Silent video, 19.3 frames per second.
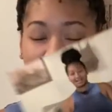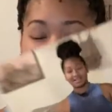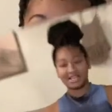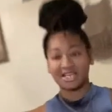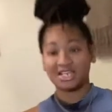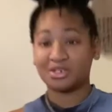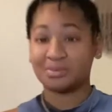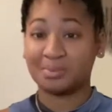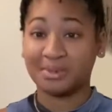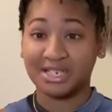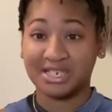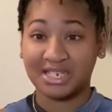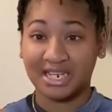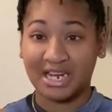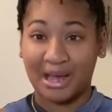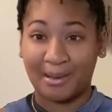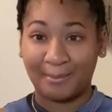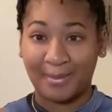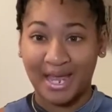Each piece
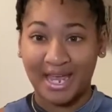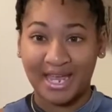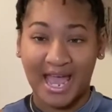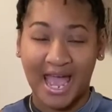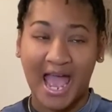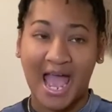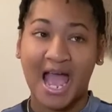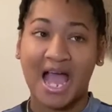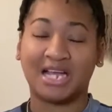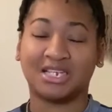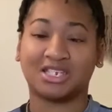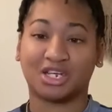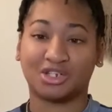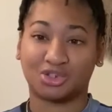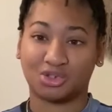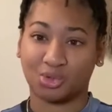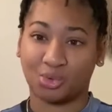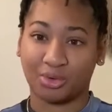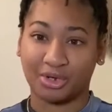that I make has a
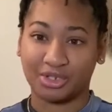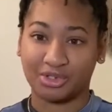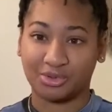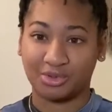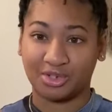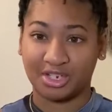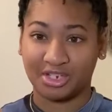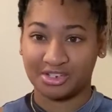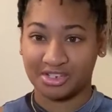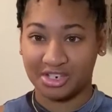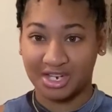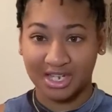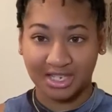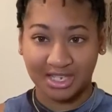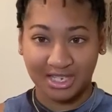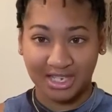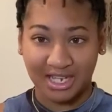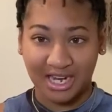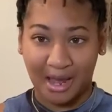story to it. There's
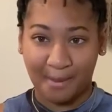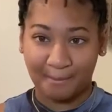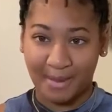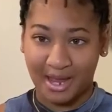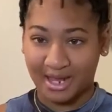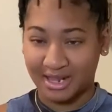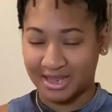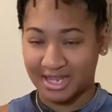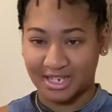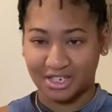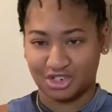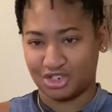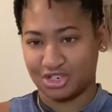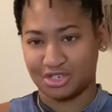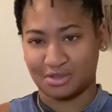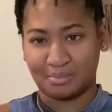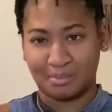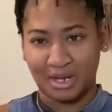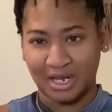nothing that I make that's
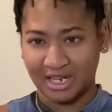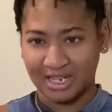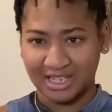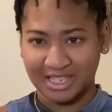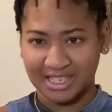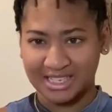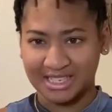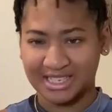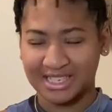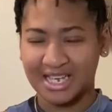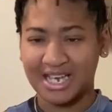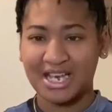just meaningless.